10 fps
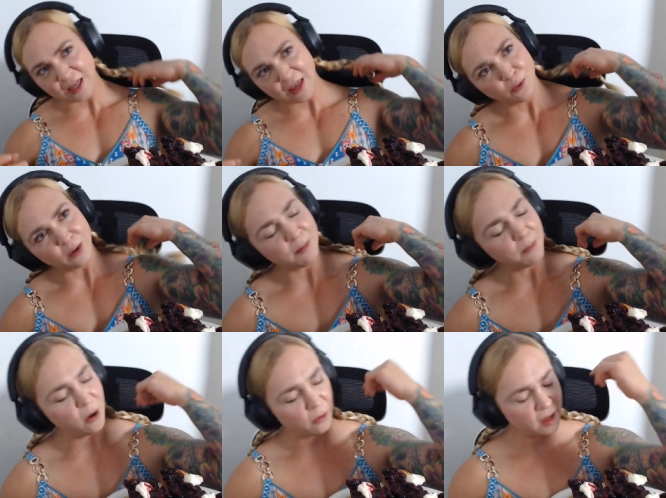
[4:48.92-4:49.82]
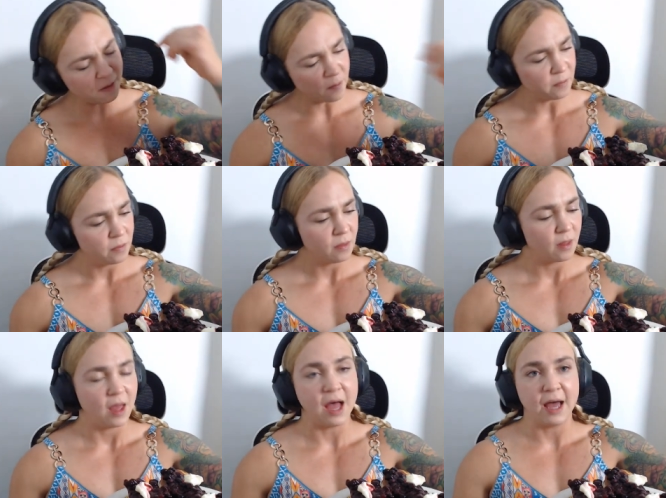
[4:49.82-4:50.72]
Even when I'm bulking,
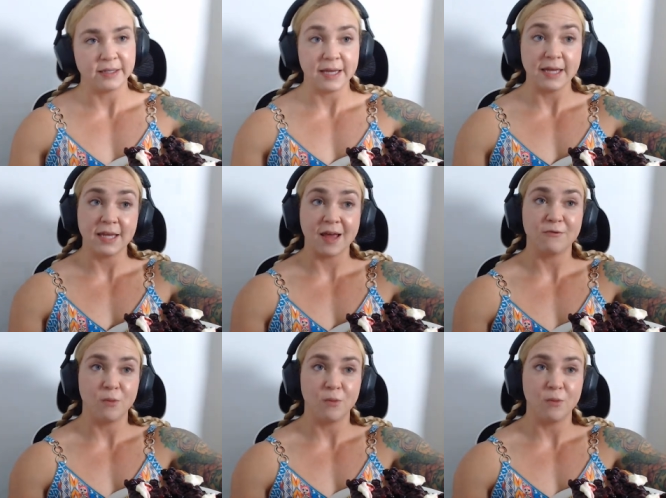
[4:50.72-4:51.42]
I tend to have